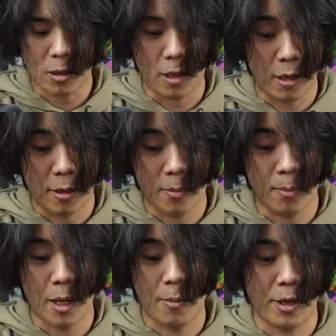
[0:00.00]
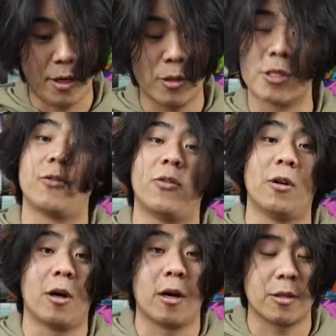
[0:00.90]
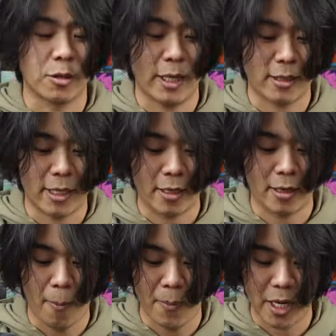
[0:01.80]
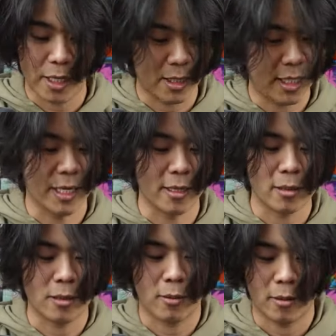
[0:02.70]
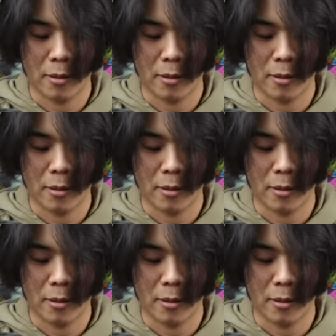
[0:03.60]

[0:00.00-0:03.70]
But it was a full art. So that's like the biggest tease.